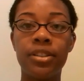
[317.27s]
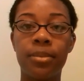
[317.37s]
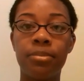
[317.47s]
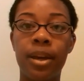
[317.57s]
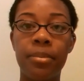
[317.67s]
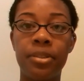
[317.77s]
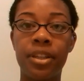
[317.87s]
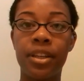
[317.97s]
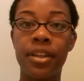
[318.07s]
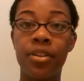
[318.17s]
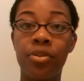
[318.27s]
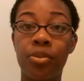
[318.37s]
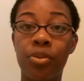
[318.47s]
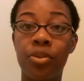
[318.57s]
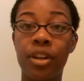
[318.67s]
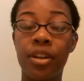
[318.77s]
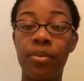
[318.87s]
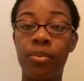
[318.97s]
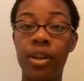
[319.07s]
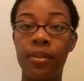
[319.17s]
sometimes it can get a little gritty
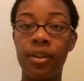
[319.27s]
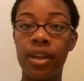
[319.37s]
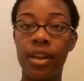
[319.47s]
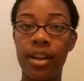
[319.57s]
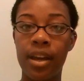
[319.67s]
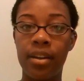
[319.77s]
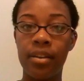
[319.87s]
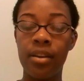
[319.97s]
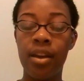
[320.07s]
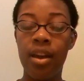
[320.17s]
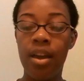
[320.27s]
whenever it kind